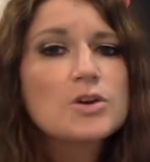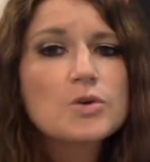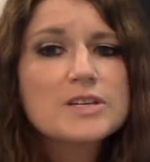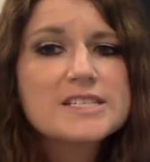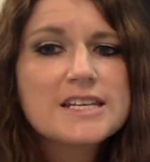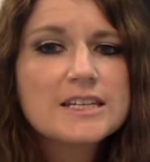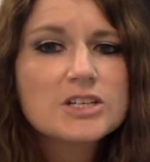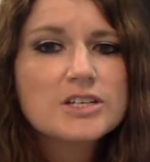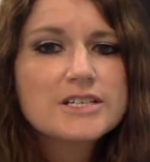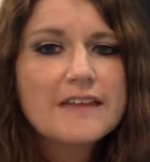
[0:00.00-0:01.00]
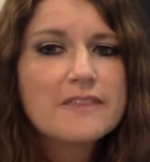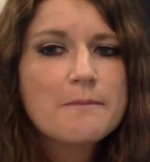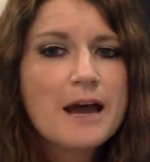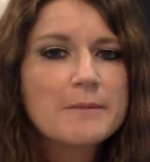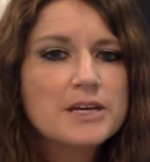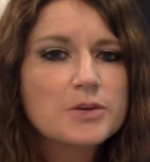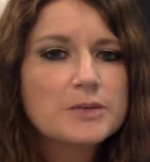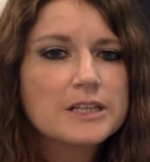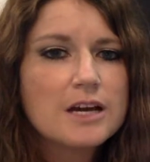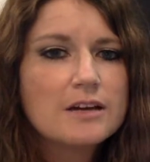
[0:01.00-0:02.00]
Kristen looked at the mommy
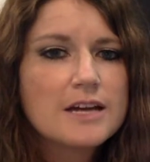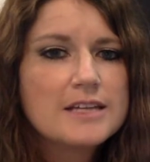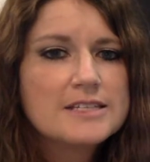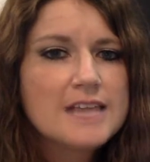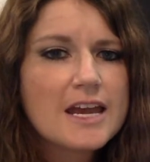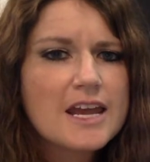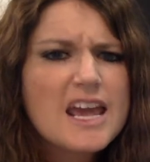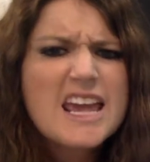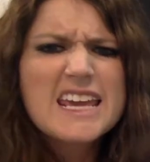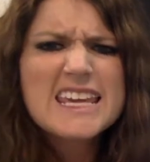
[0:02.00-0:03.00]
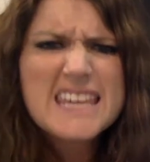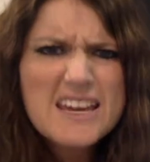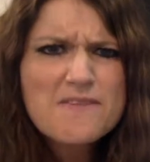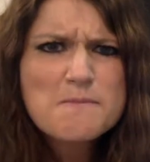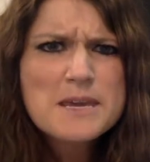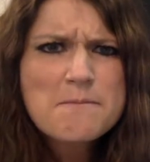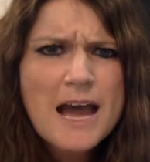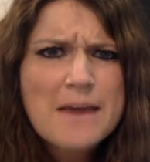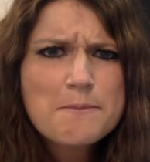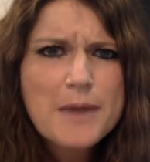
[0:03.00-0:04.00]
gorilla and said, "Give me
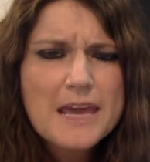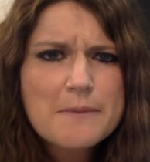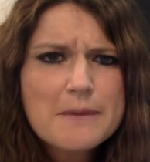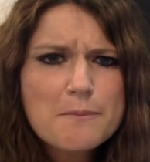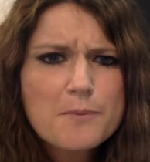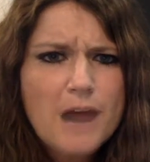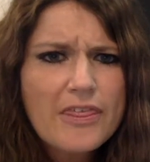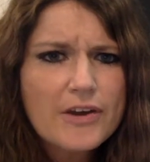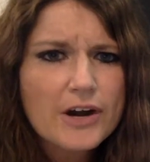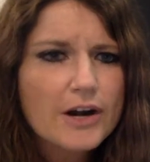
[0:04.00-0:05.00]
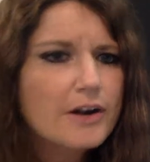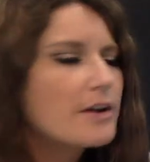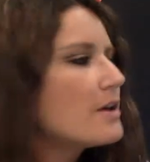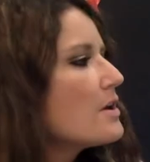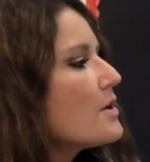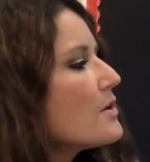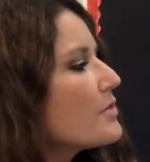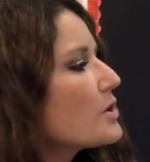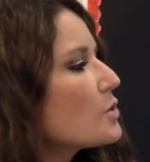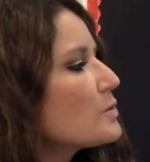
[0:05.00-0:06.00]
my baby brother."
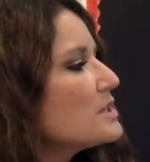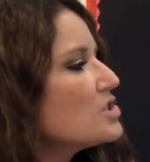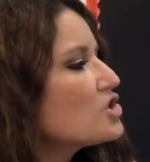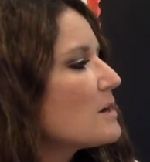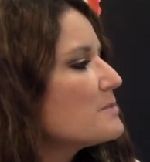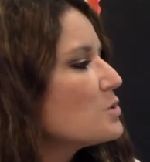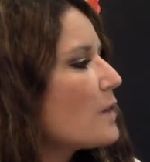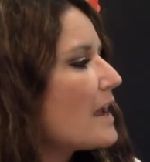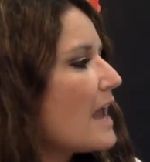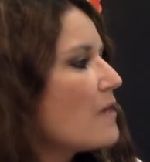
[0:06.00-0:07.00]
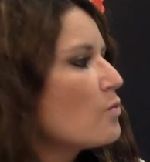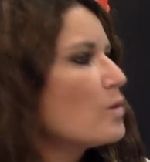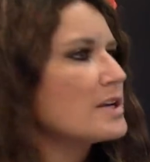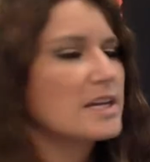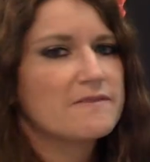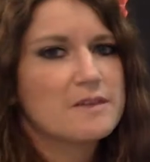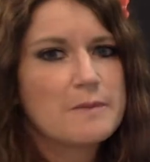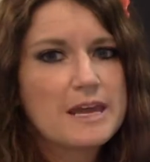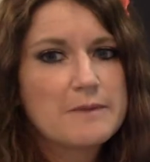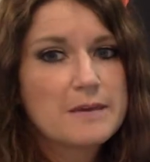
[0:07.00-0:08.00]
The gorilla jumped away and wouldn't give the
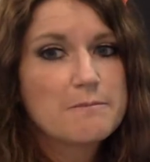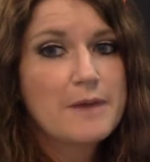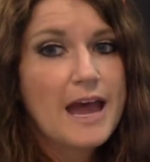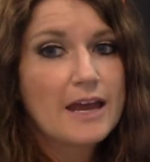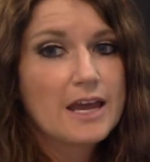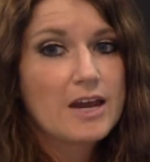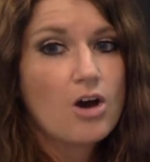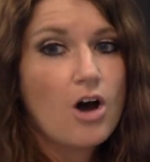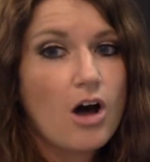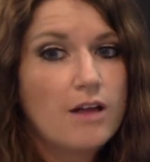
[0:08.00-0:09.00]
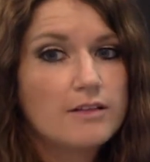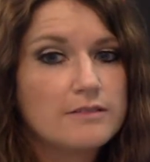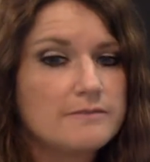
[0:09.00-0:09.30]
baby back at all.